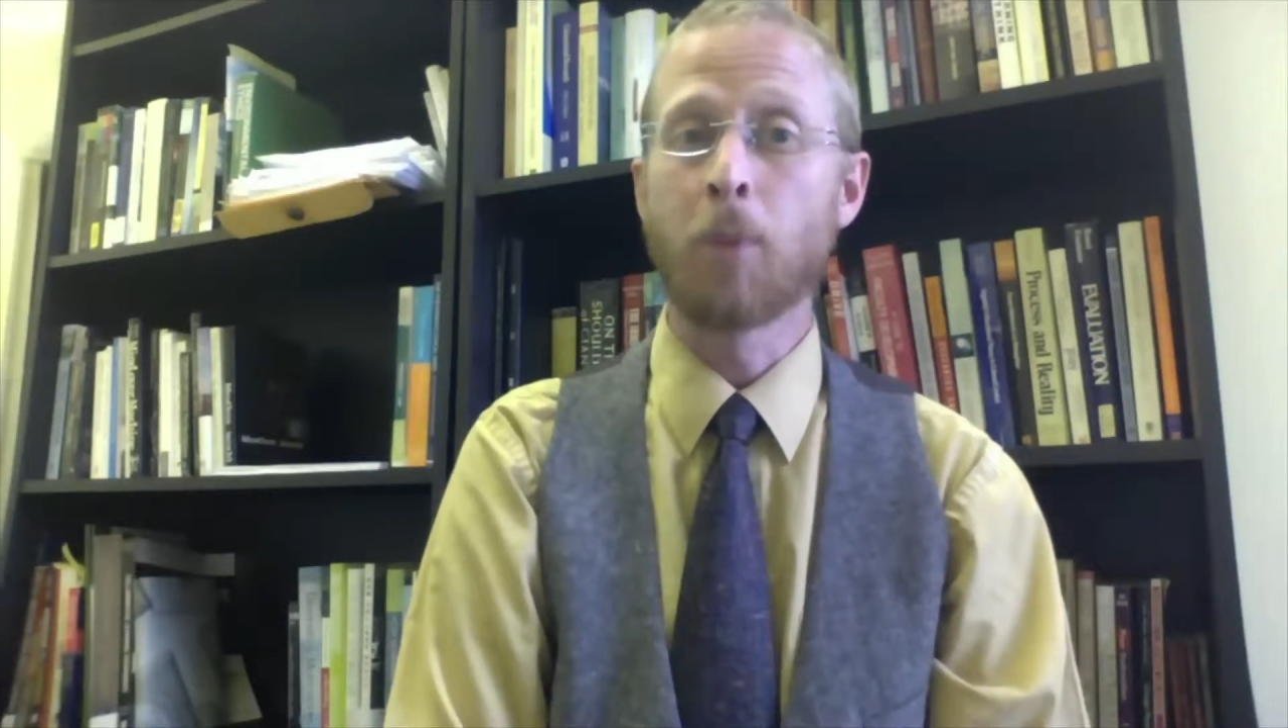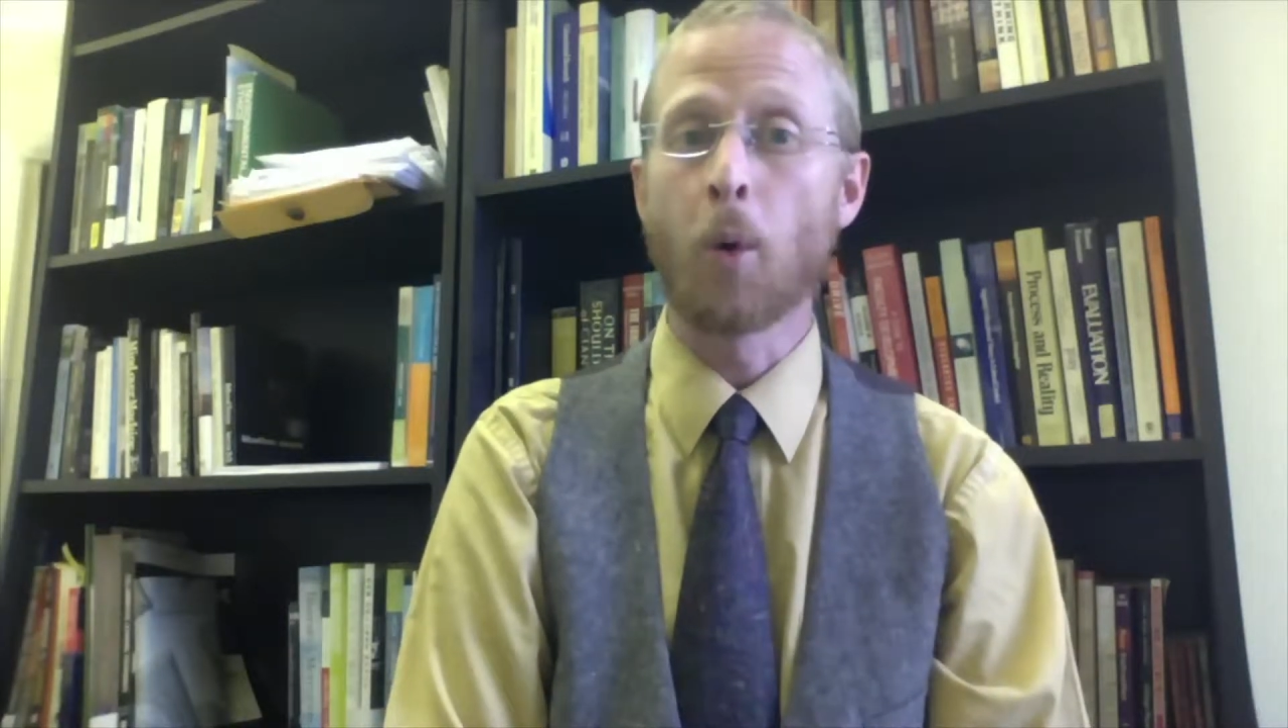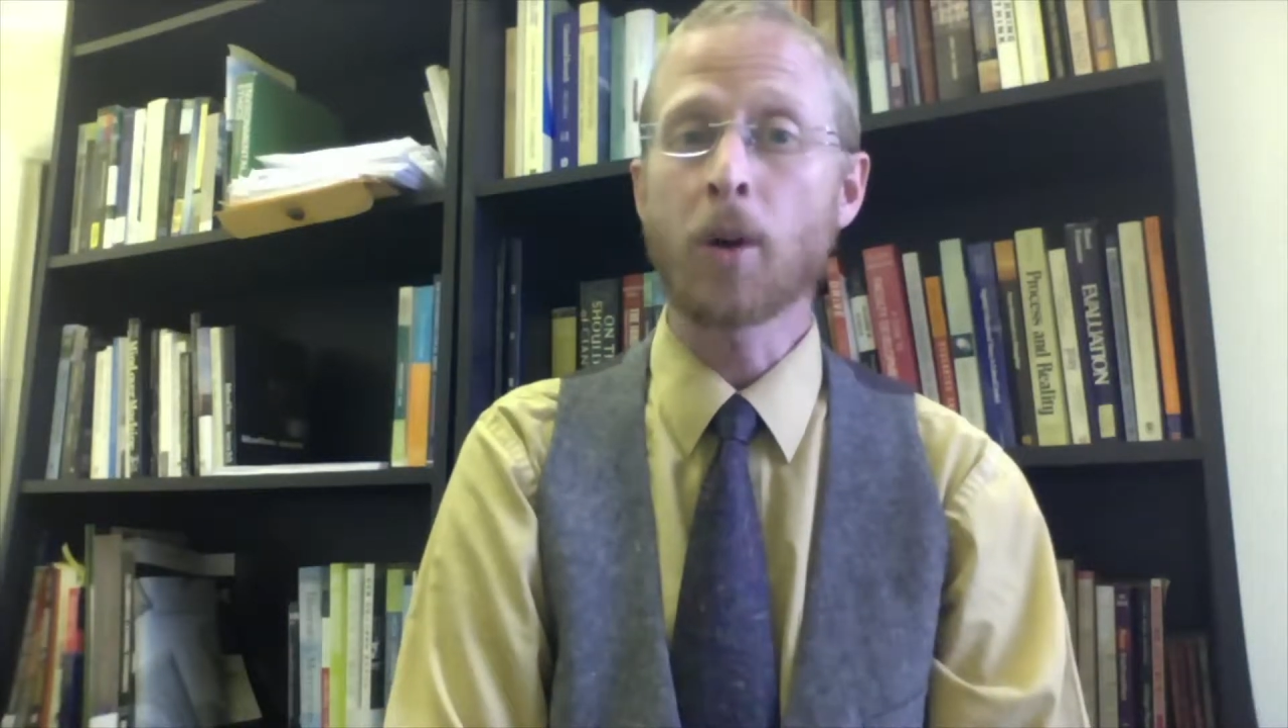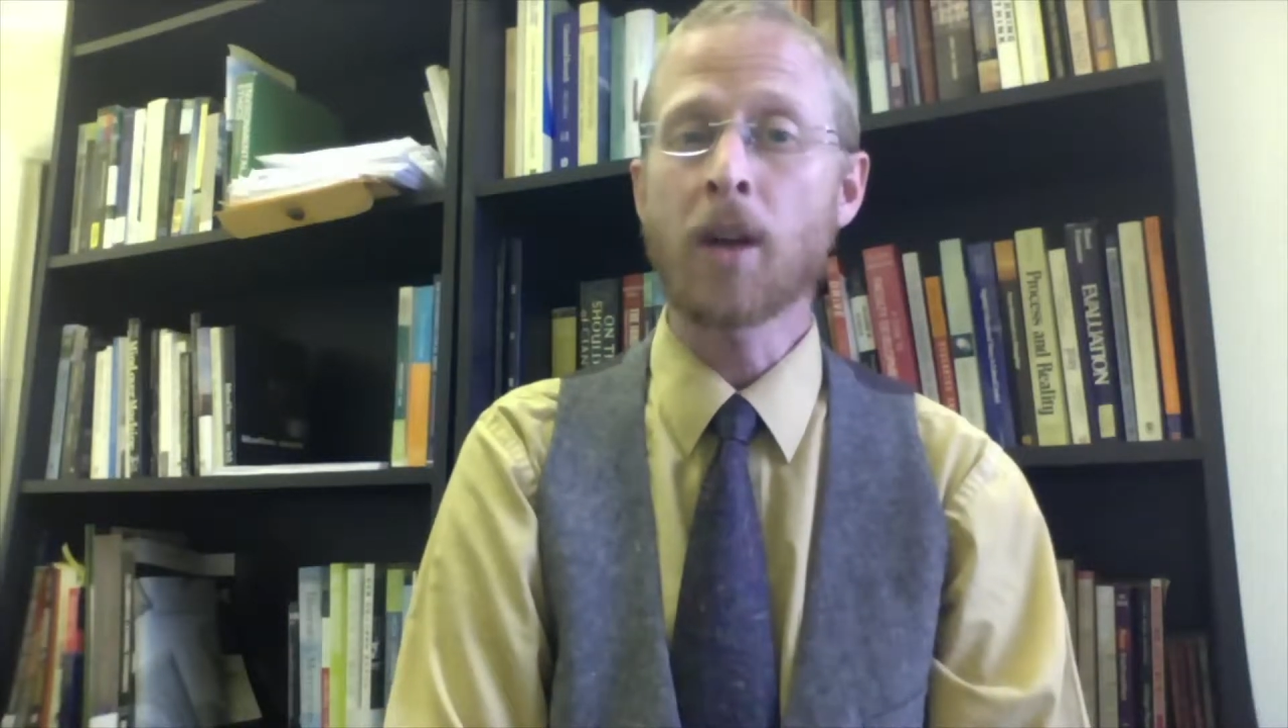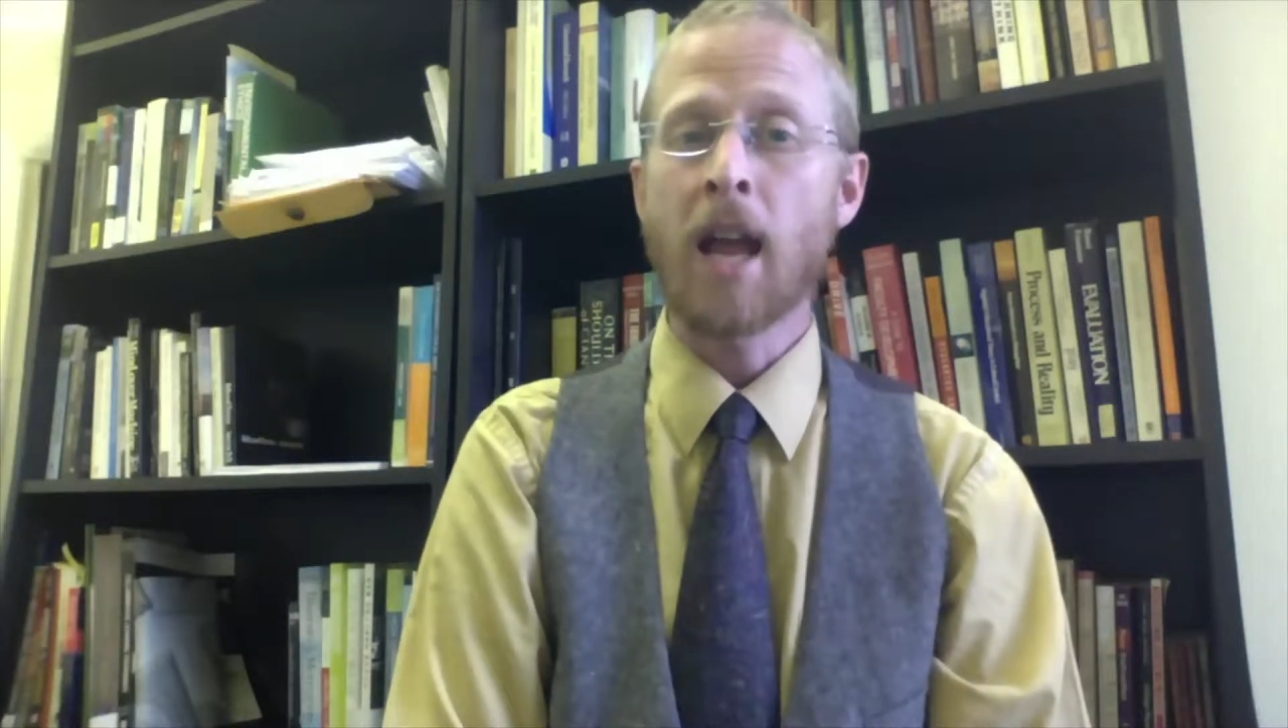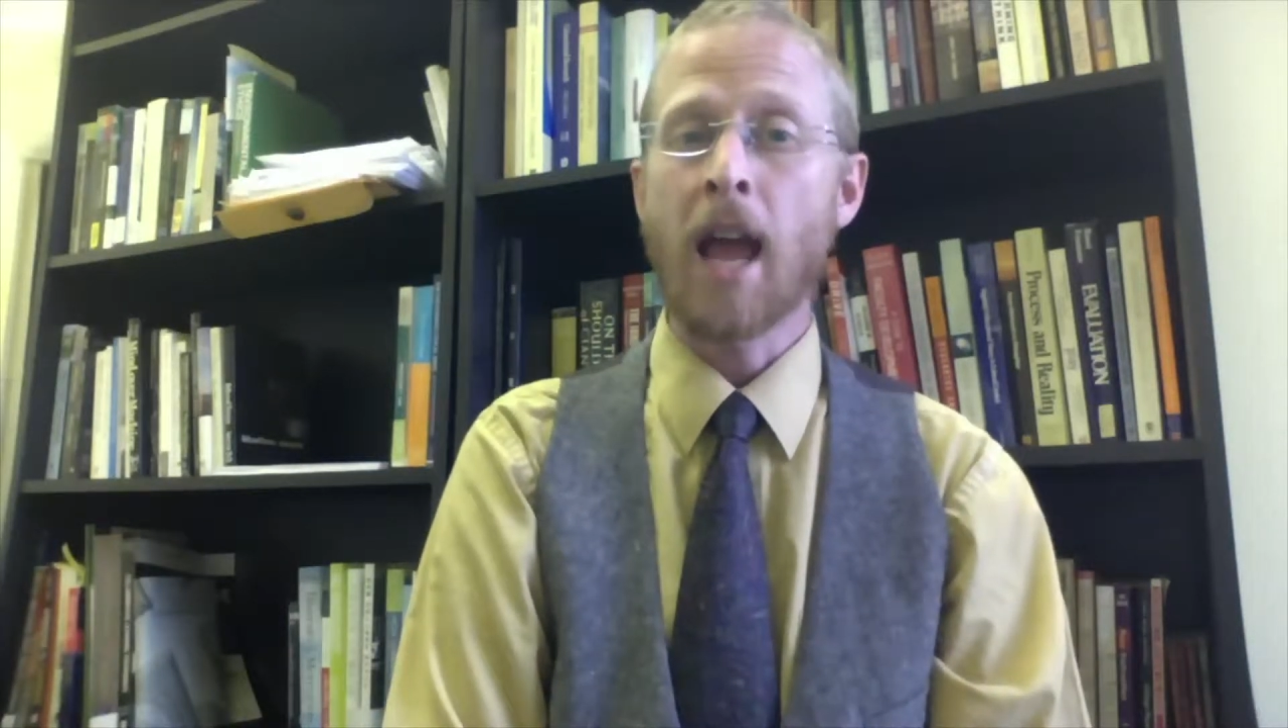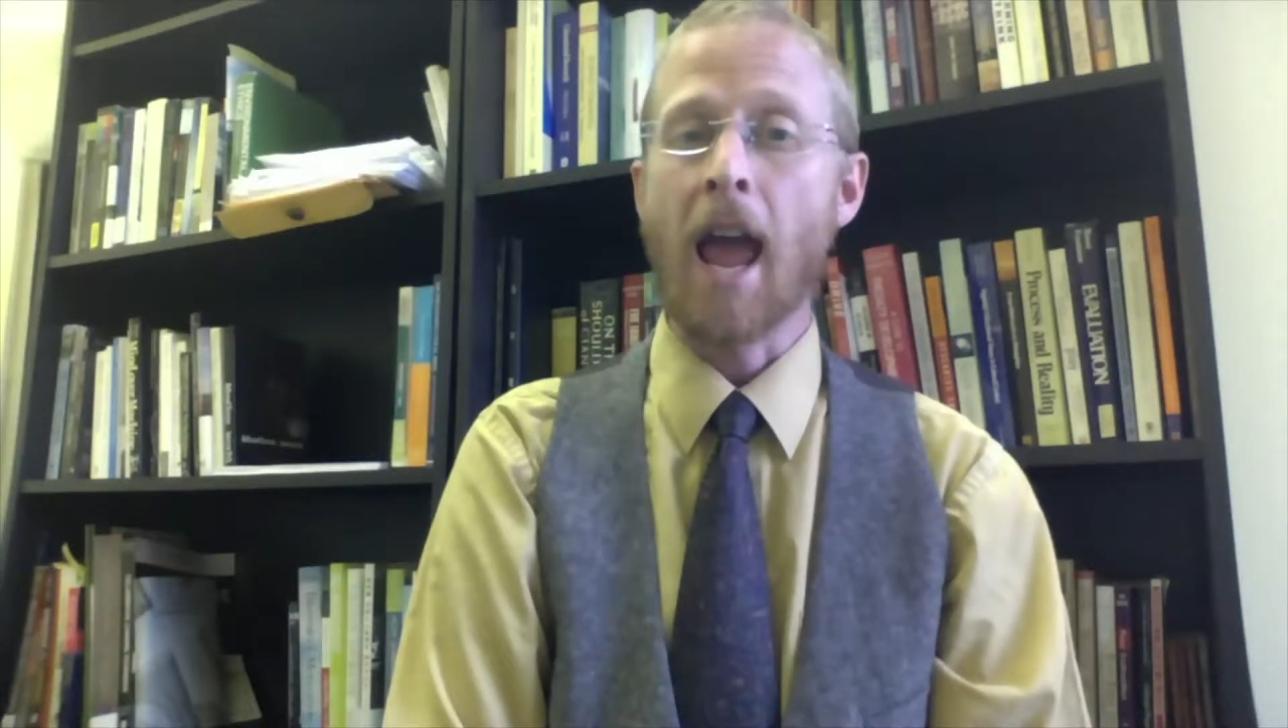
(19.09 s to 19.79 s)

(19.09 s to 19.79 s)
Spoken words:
board